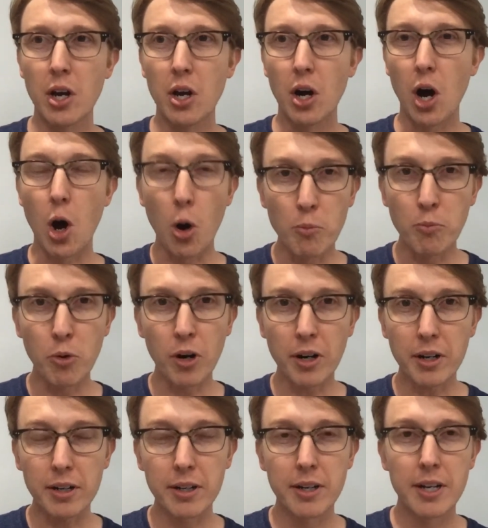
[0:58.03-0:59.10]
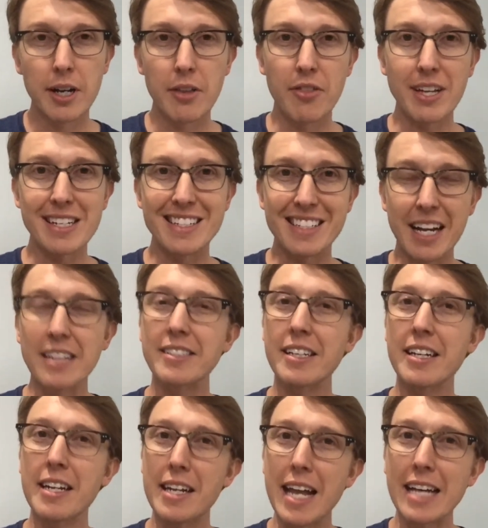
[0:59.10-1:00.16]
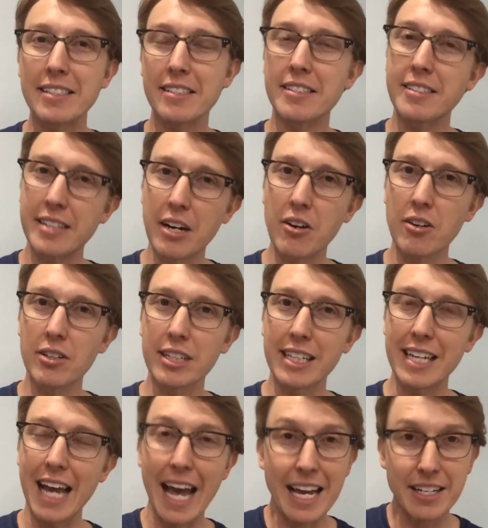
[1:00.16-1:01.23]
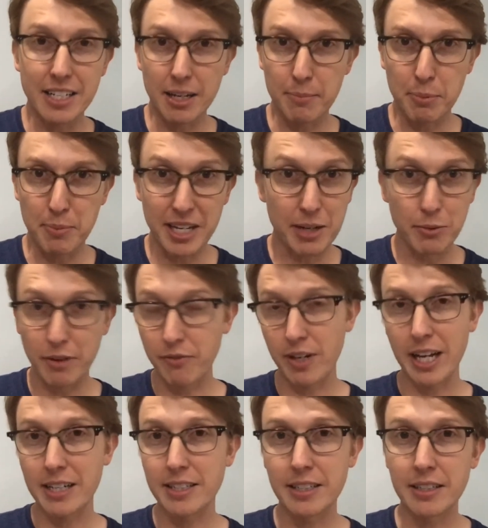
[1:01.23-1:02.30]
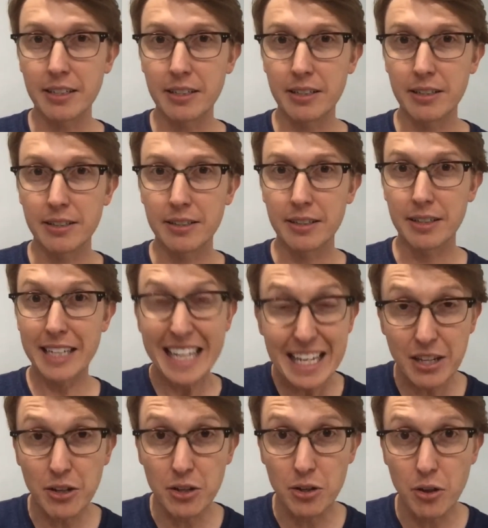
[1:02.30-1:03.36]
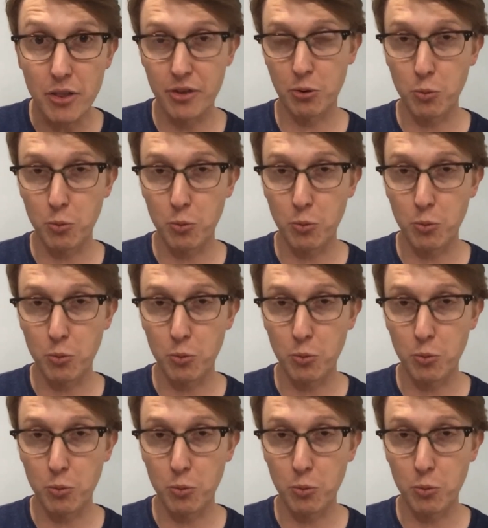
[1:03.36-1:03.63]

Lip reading: homework that doesn't necessarily end up being reflected in the